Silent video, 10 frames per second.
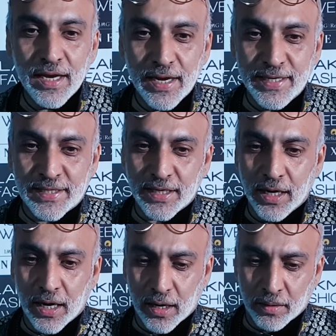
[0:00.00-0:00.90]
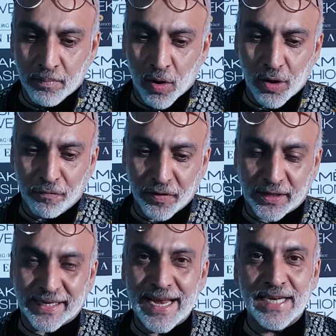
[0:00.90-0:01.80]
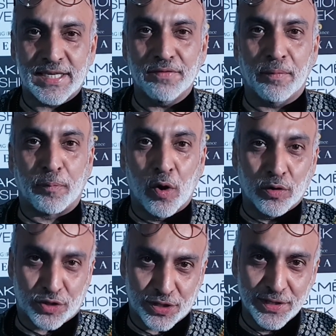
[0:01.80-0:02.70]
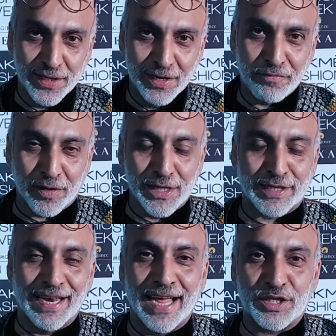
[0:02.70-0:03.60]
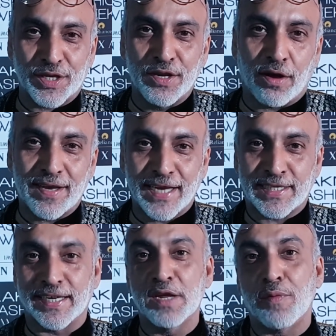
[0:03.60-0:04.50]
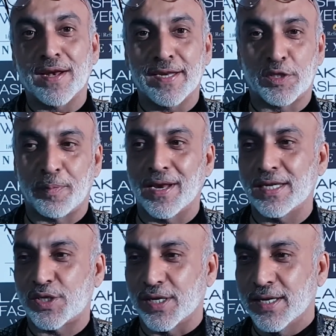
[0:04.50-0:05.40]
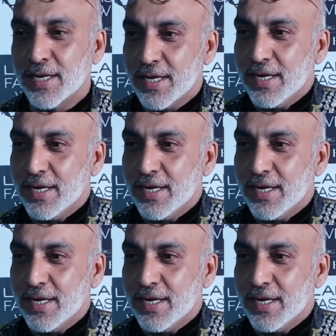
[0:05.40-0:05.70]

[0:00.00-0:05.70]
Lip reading: It's more of a creative approach for this collection, not necessarily one inspiration.